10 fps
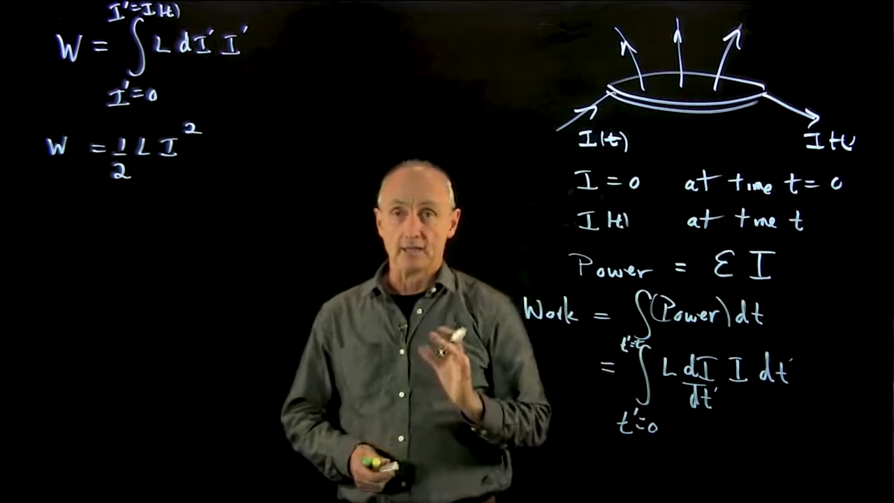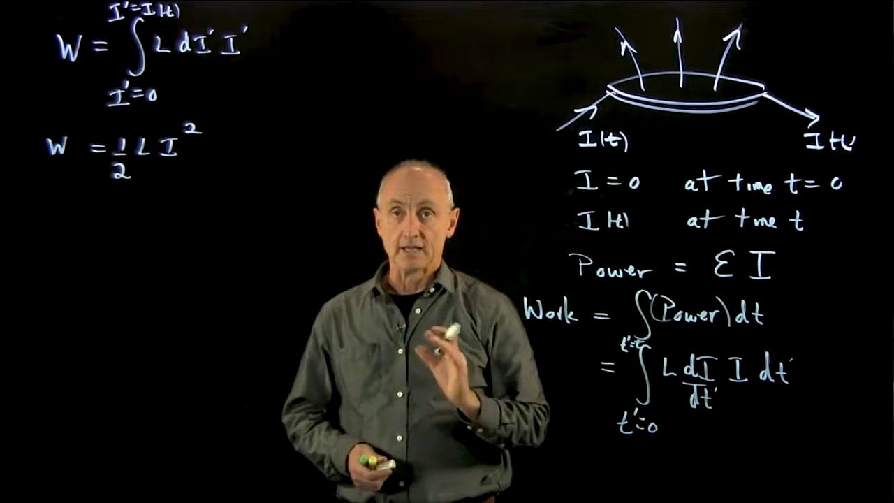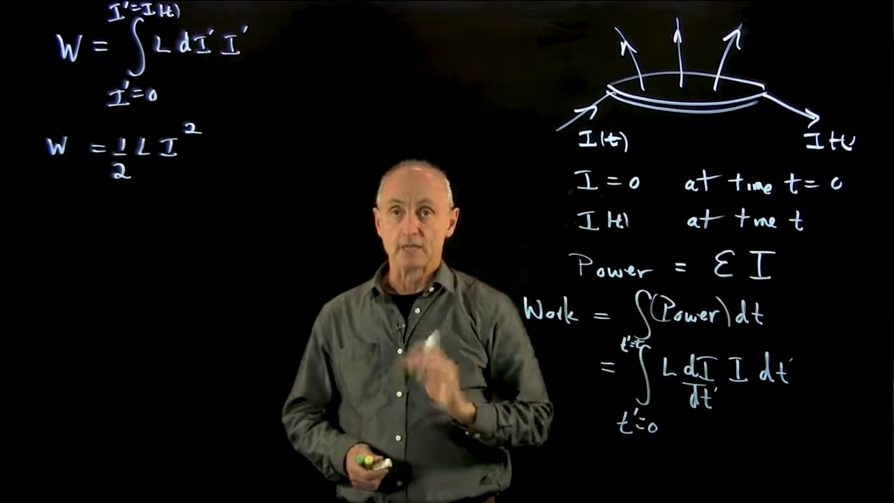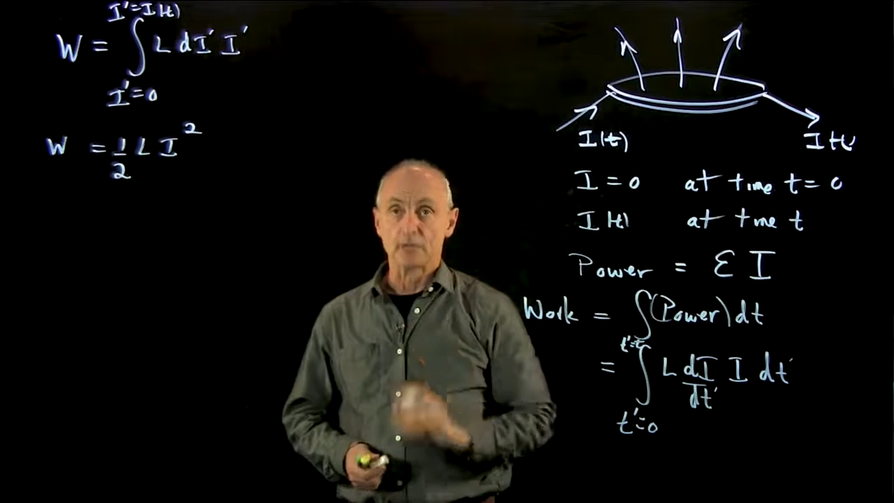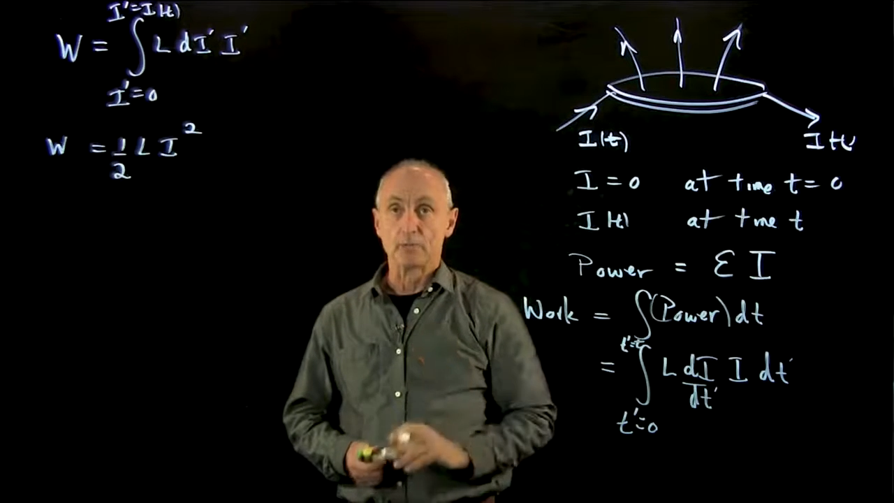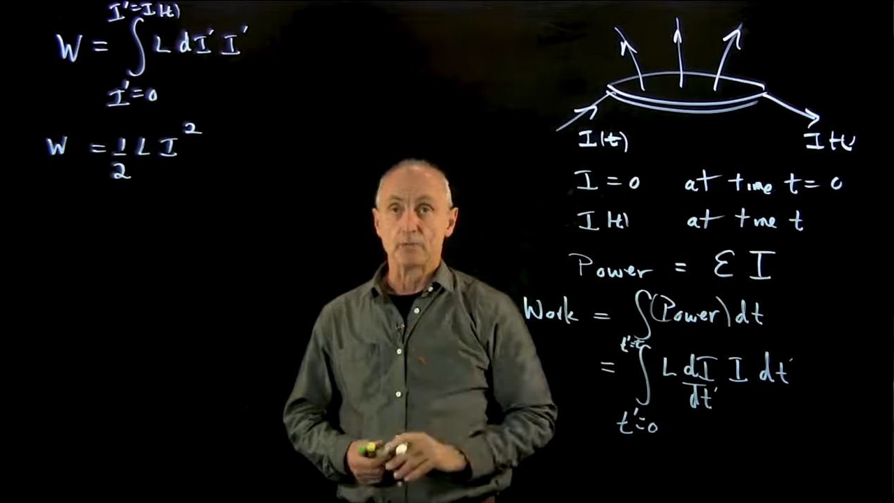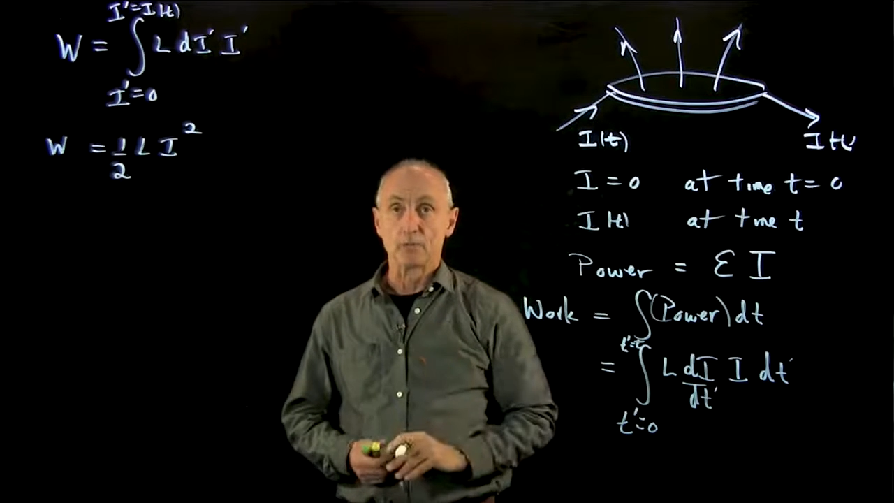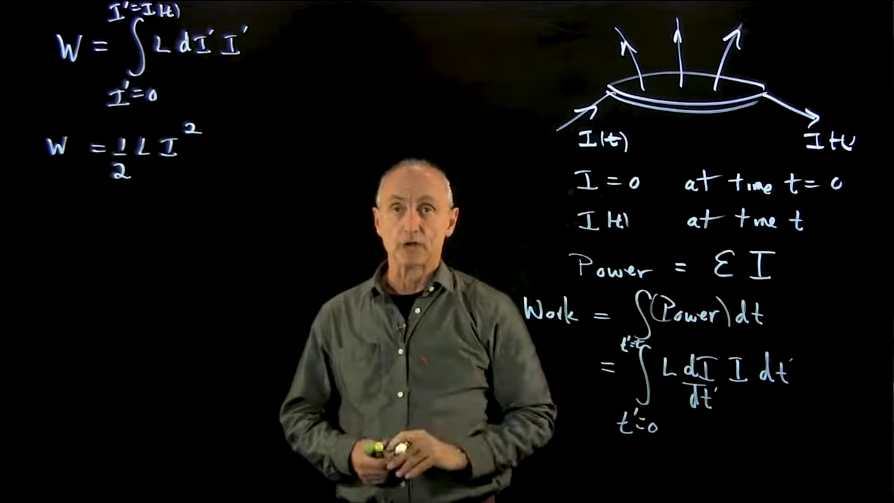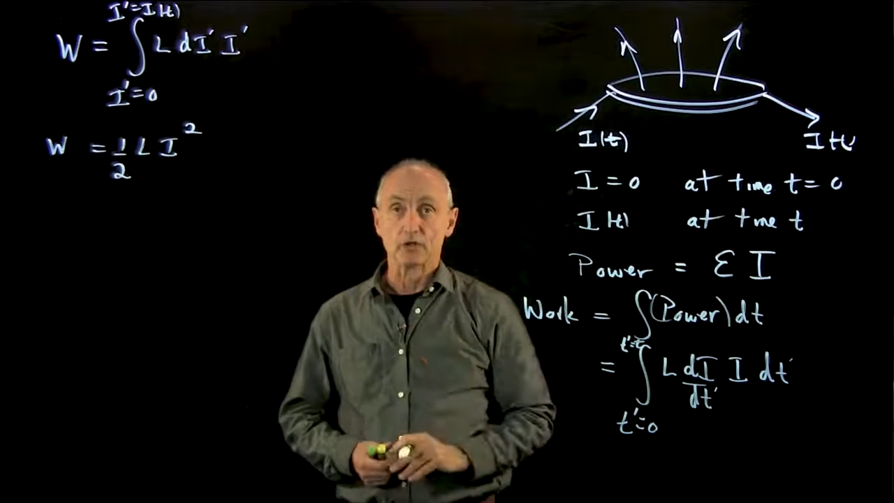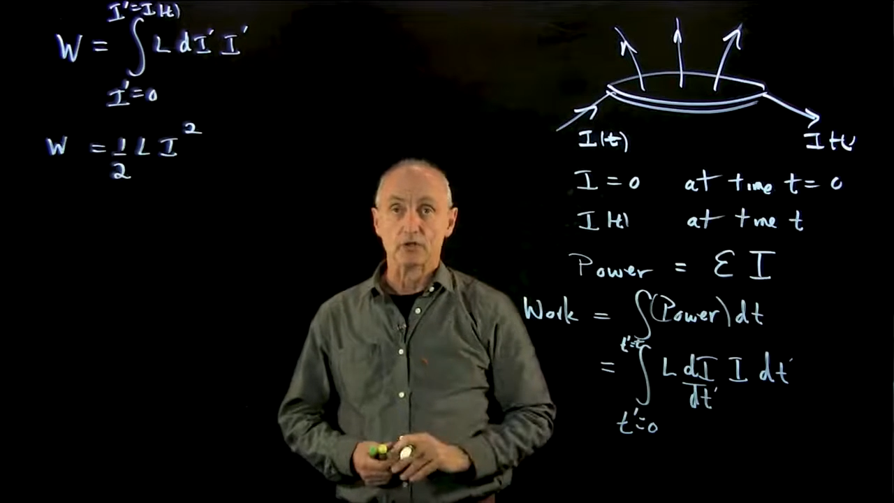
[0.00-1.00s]
And that's what
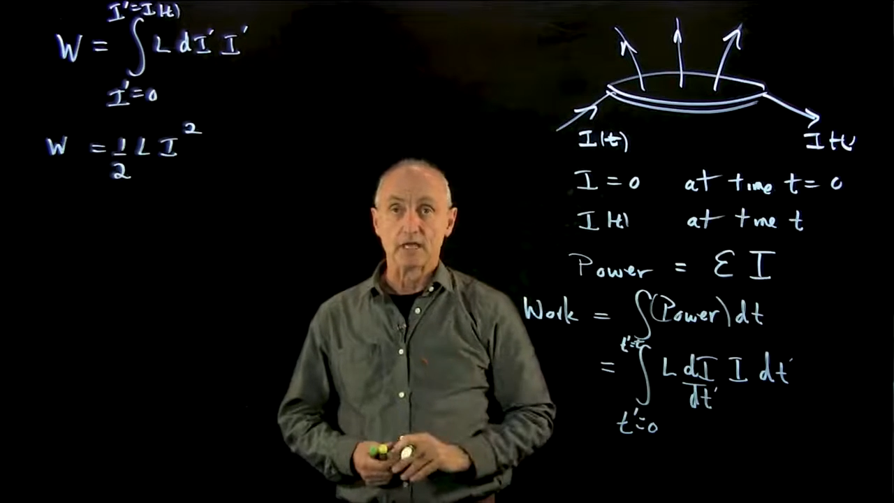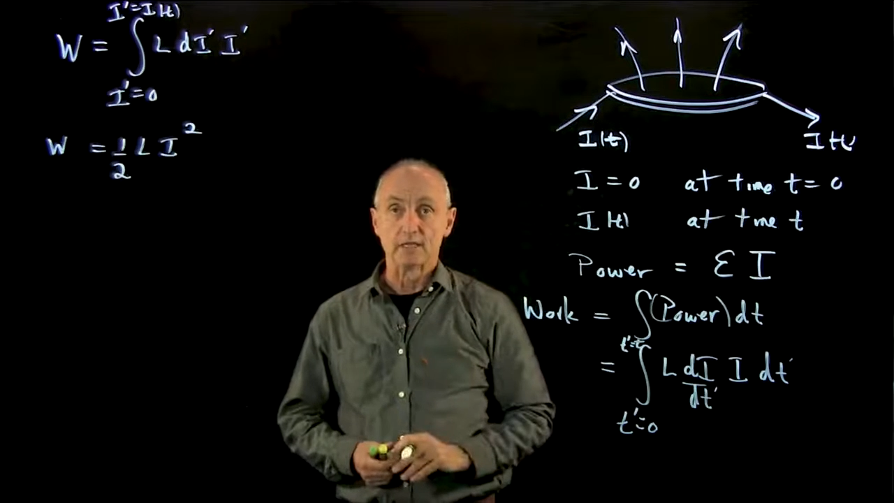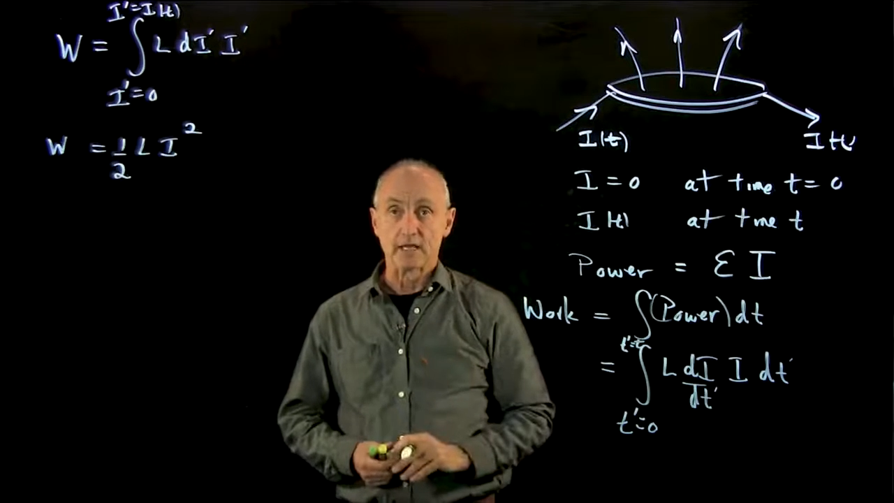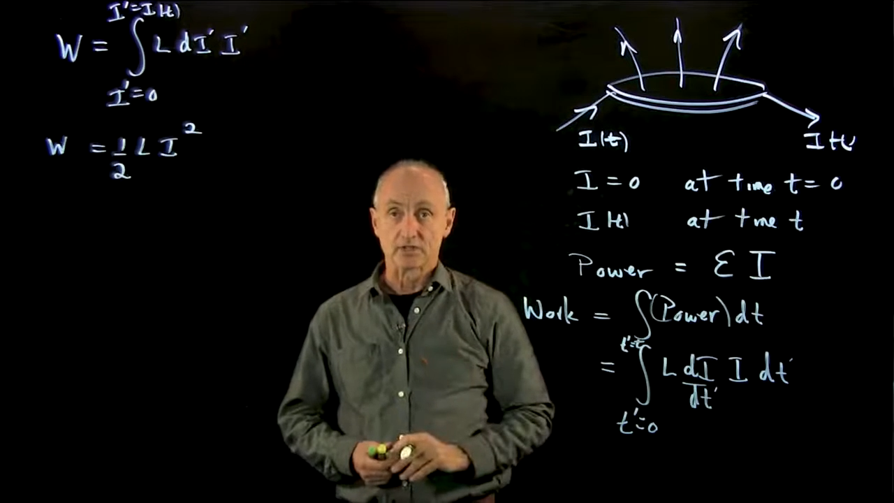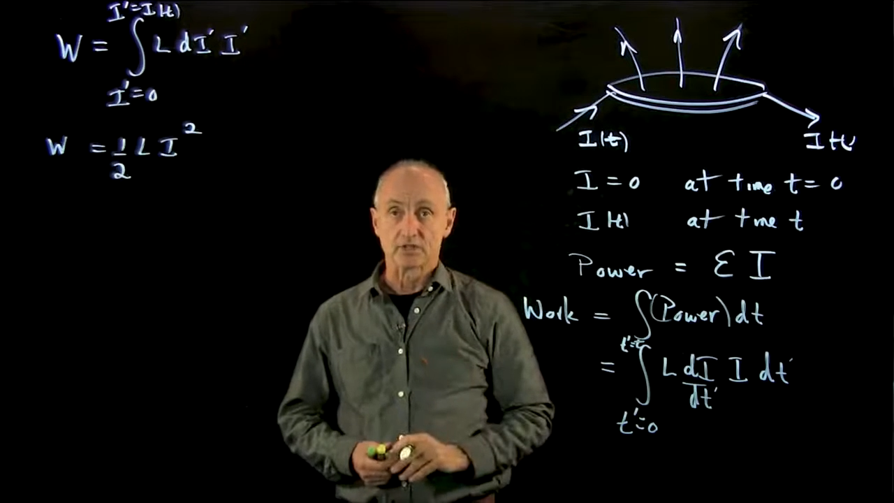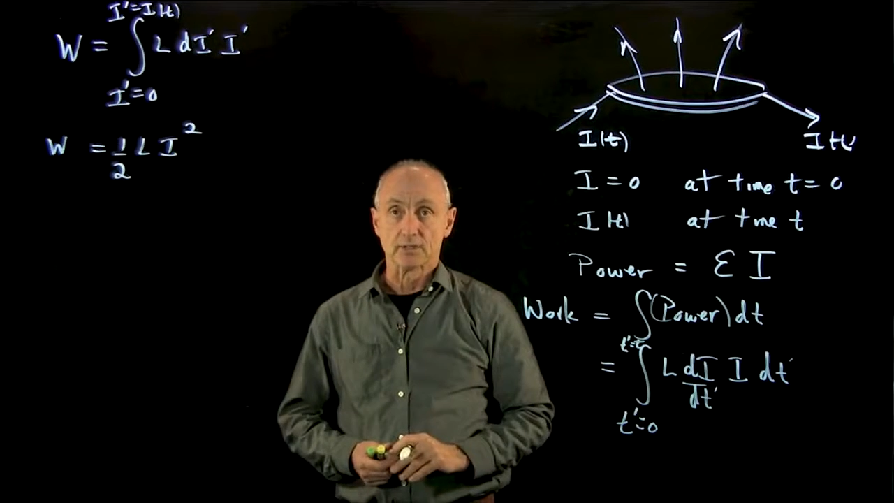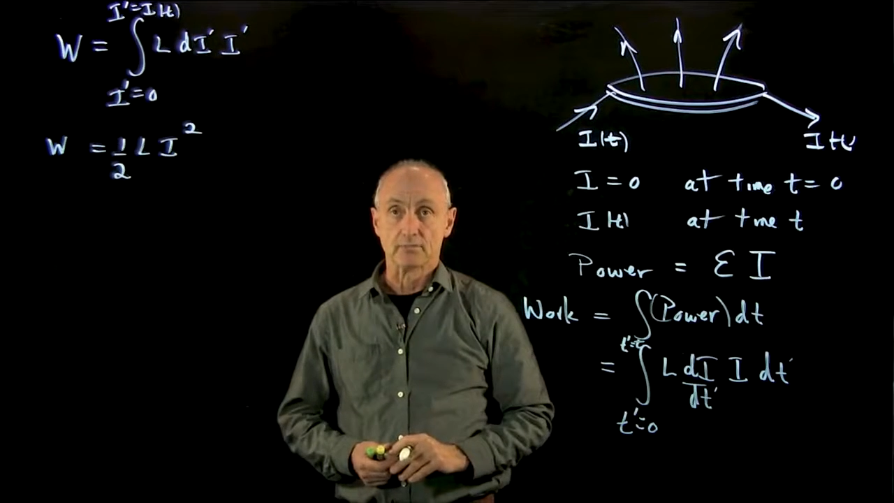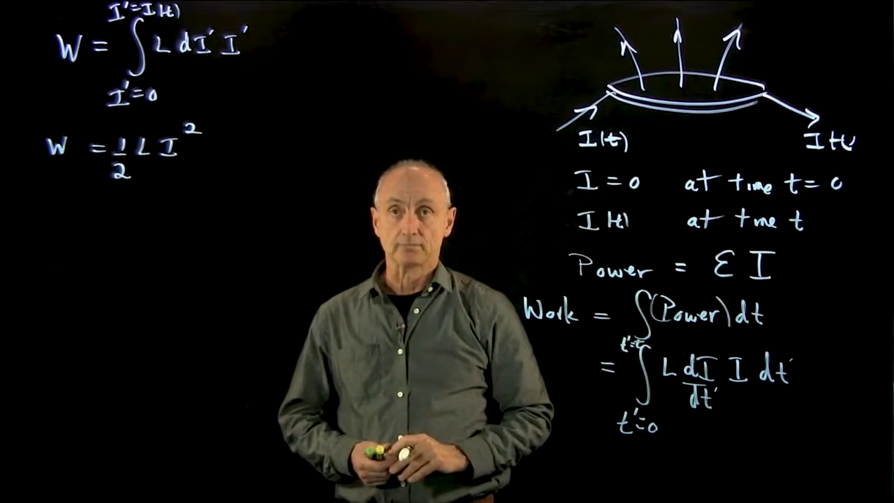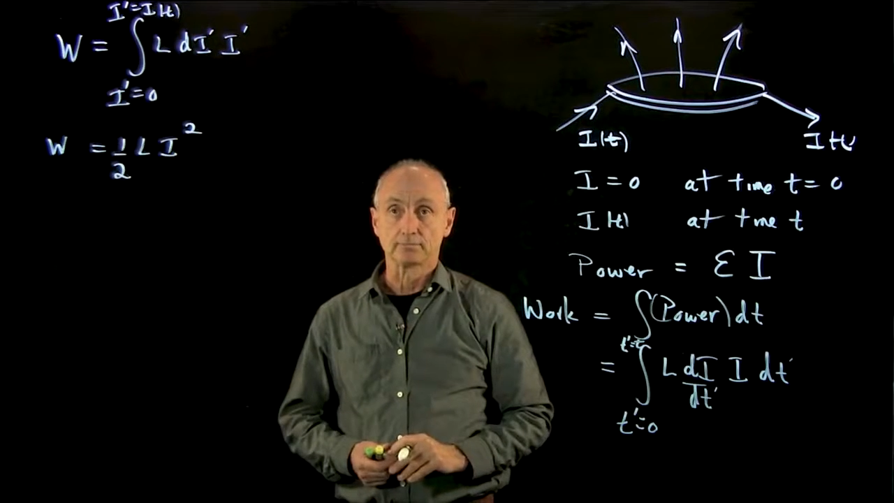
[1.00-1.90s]
we want to look at next.